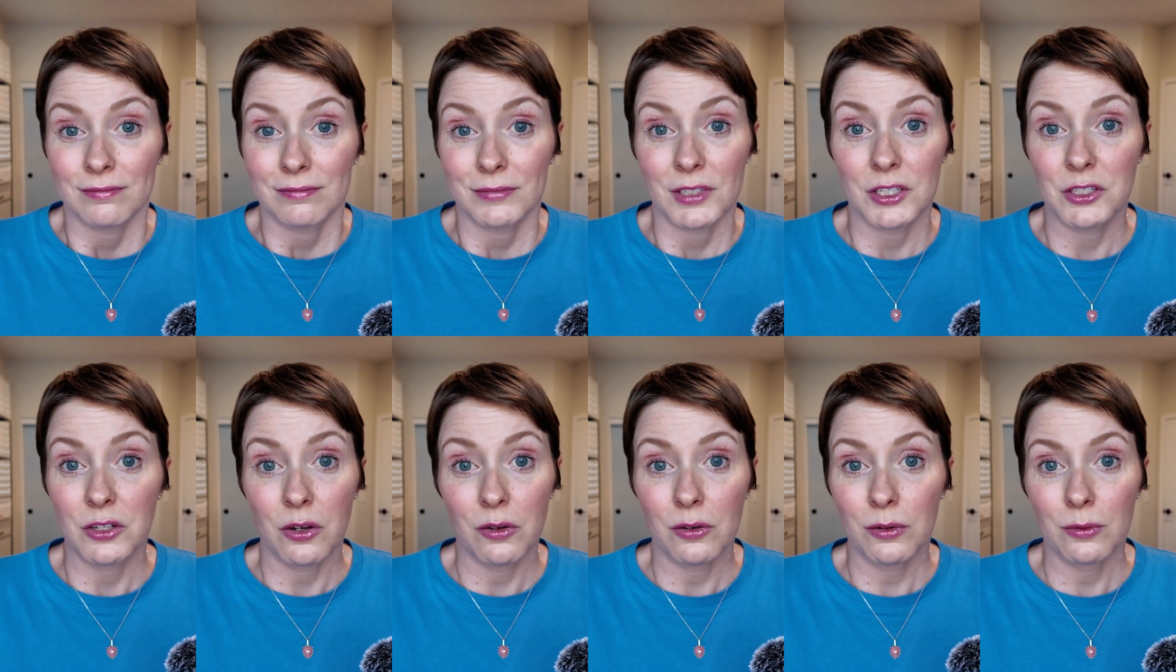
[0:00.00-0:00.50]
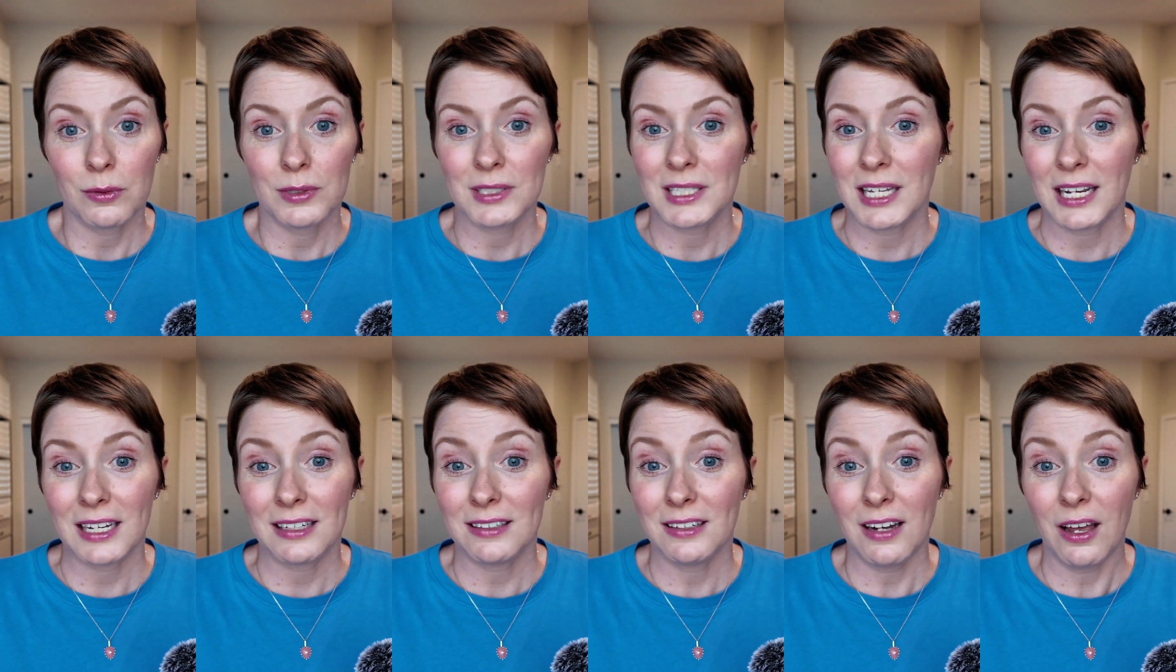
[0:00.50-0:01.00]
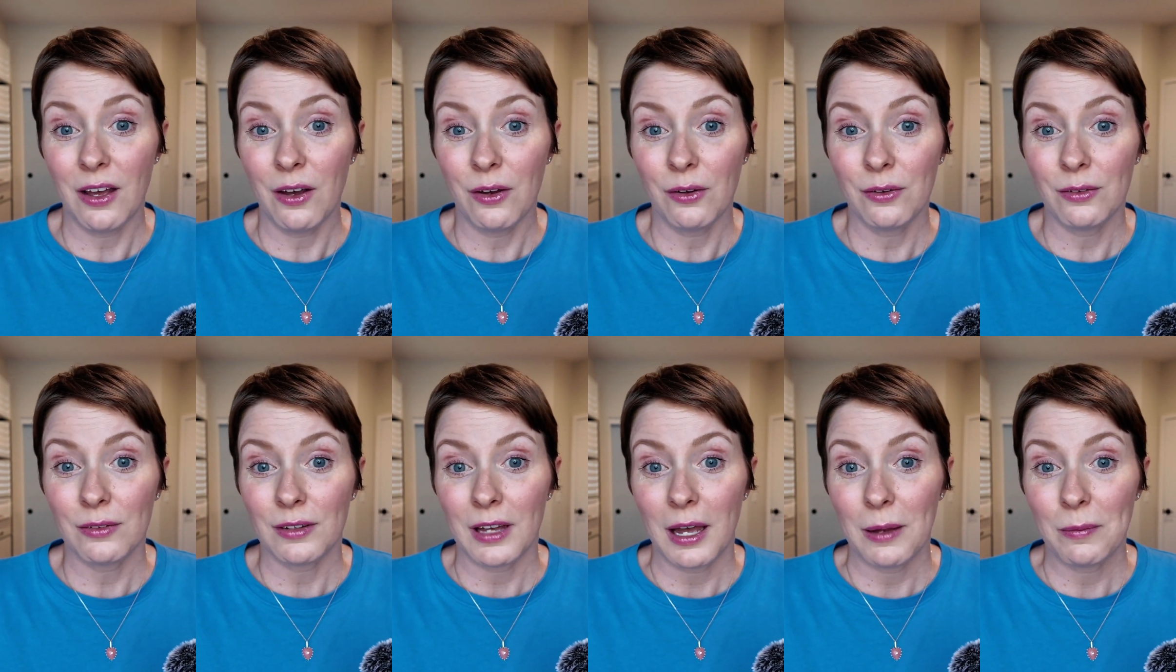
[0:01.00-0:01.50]
The donor was like,
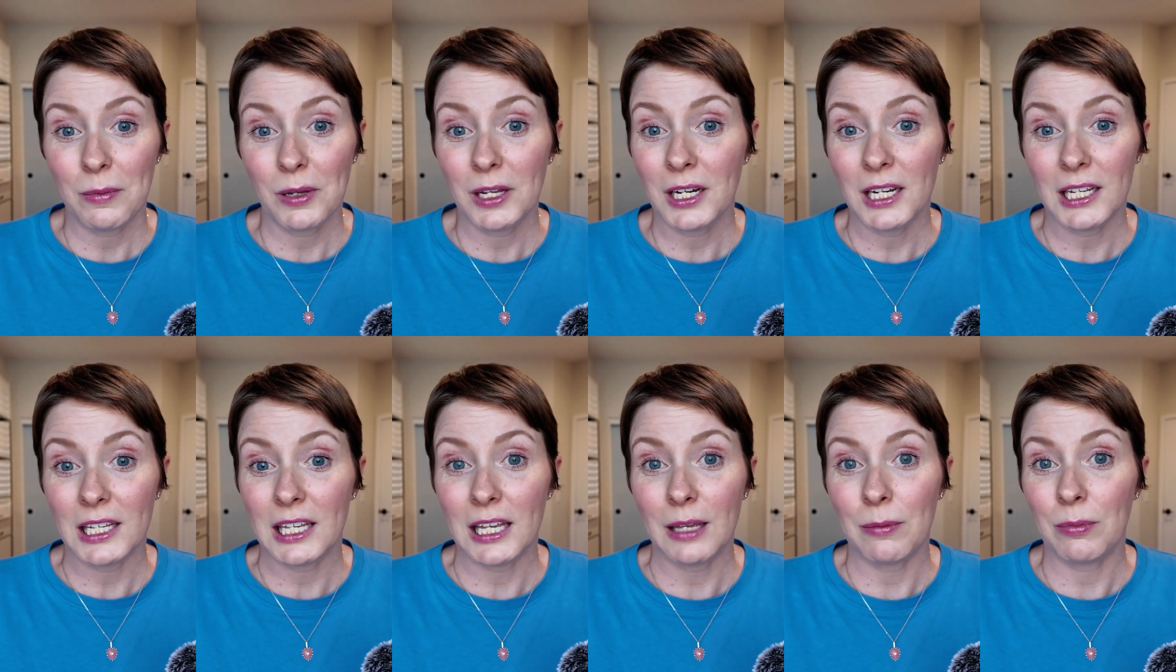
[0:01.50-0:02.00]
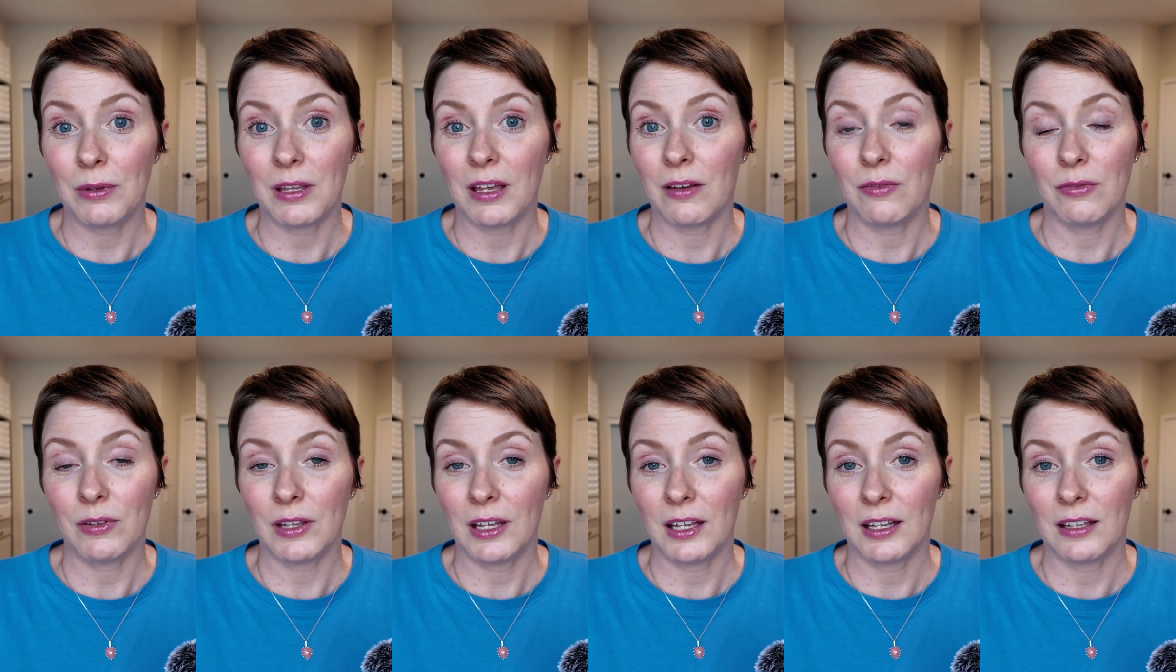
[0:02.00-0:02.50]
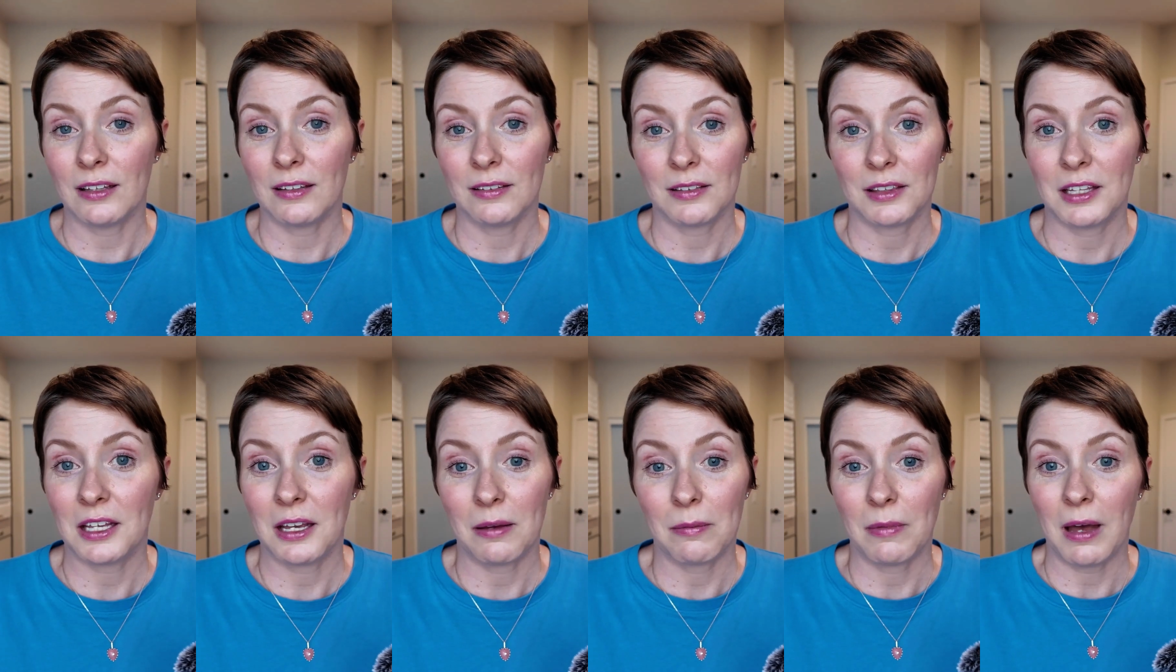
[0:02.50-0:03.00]
no, I'm going to keep giving
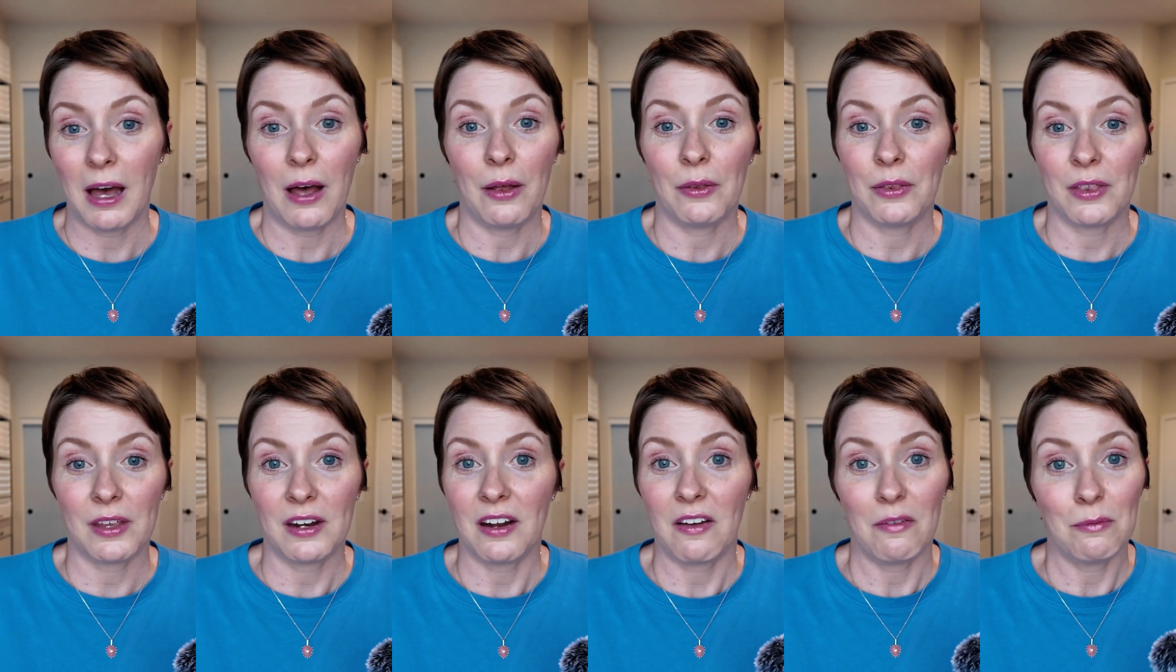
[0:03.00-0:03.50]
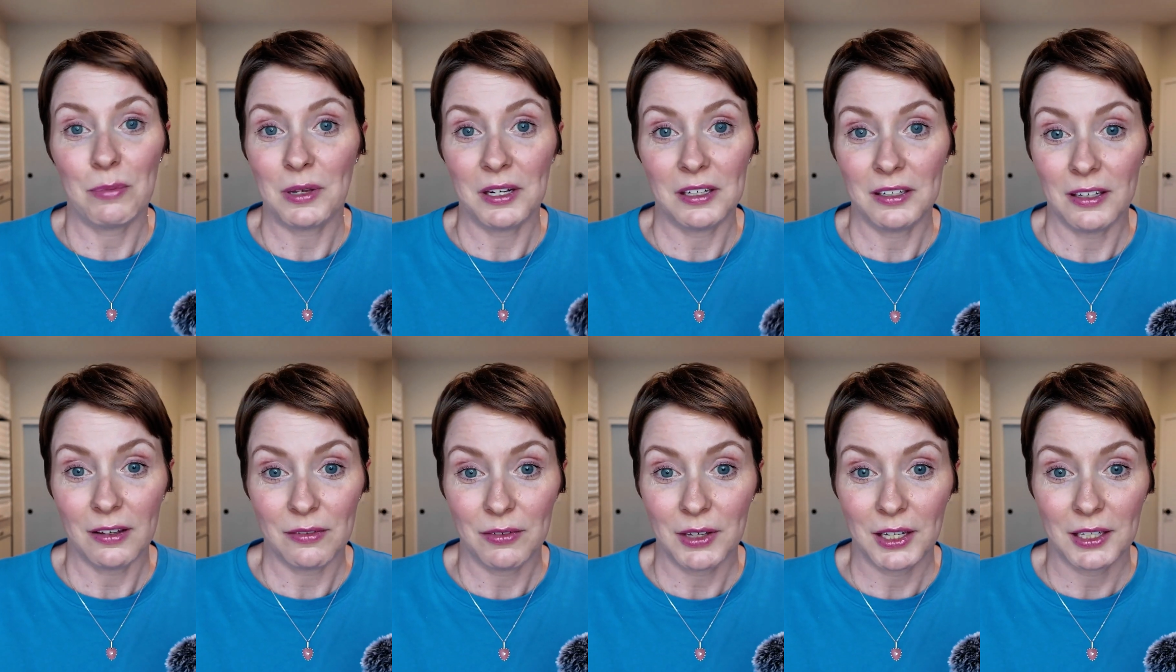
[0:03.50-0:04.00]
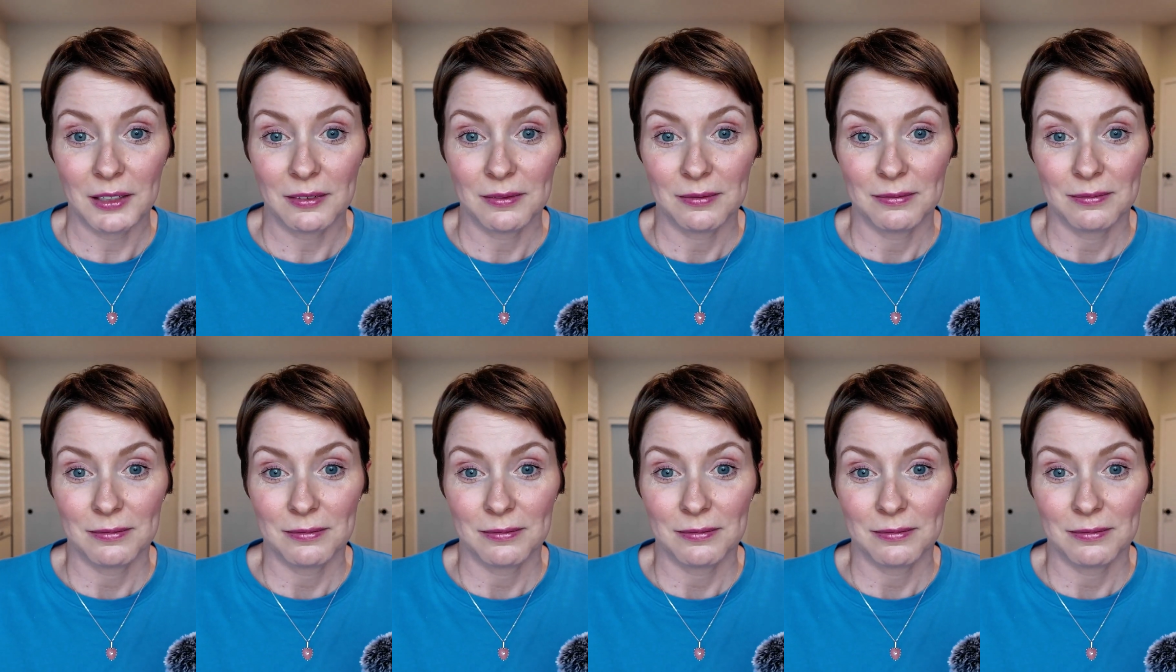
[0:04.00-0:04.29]
the amount that I've been giving.